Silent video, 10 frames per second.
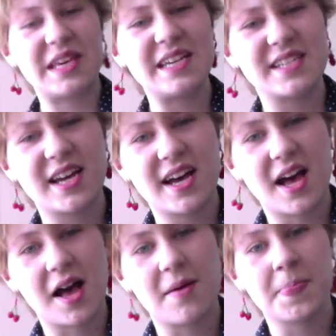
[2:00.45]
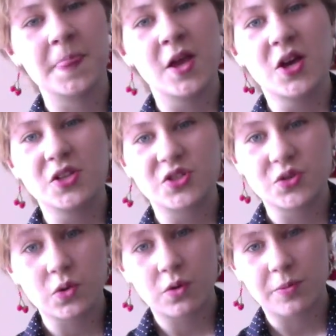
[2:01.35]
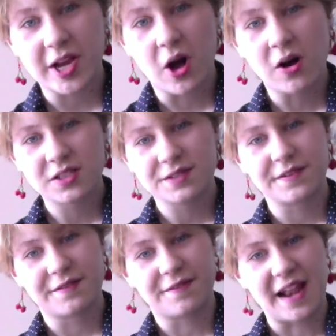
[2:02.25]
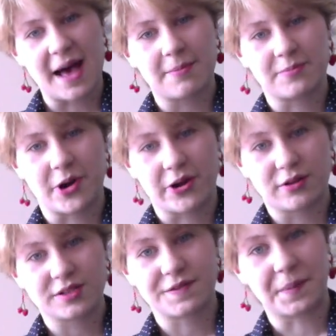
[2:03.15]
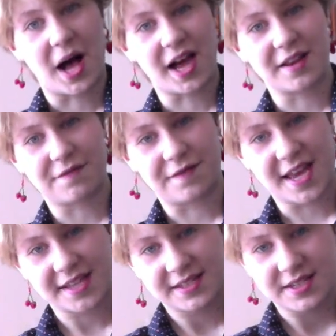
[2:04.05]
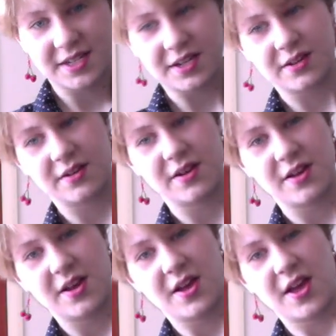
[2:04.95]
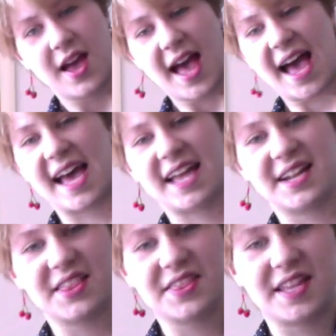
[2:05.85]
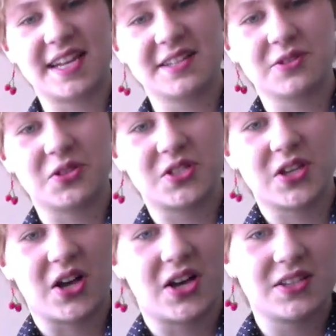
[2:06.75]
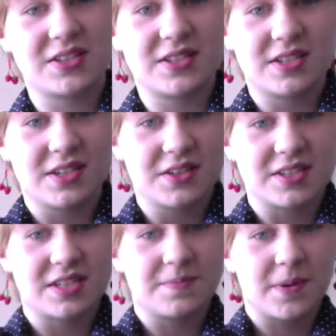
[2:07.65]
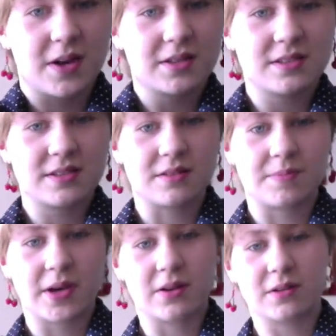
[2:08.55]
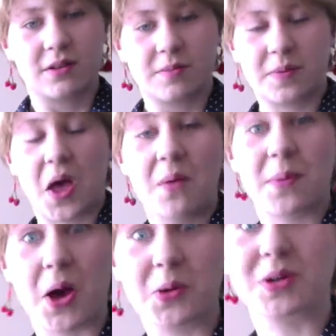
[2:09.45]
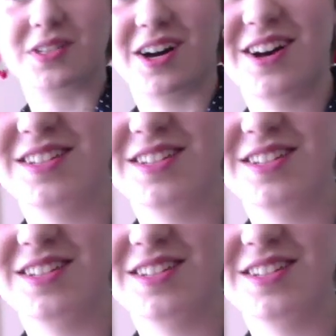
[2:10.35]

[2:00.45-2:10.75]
So these are strawberry Oxford flat brogues from Iron Fist. And the little dots, the spots and polka